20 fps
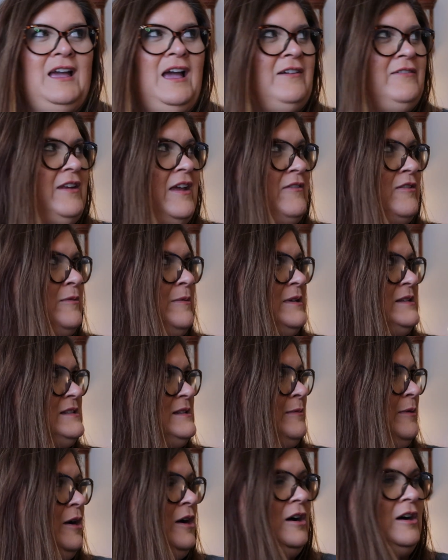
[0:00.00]
I've never
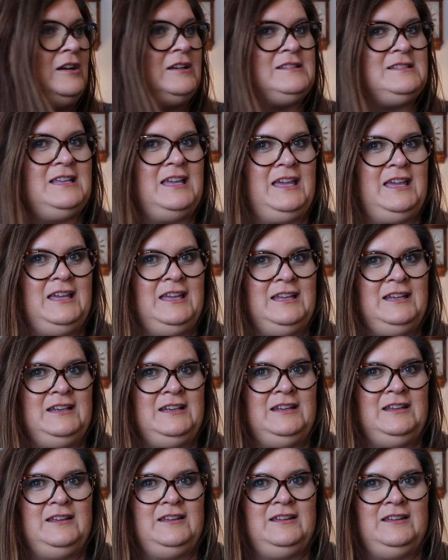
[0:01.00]
missed a box,
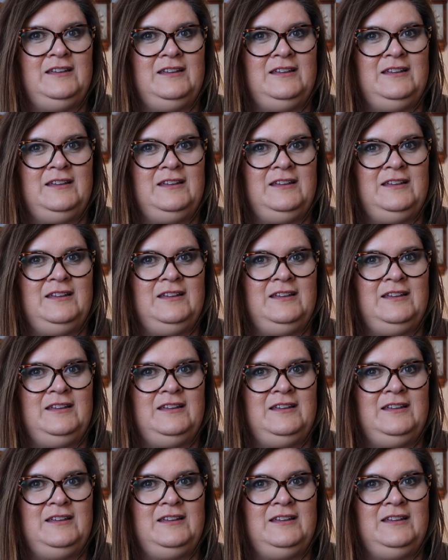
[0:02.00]
and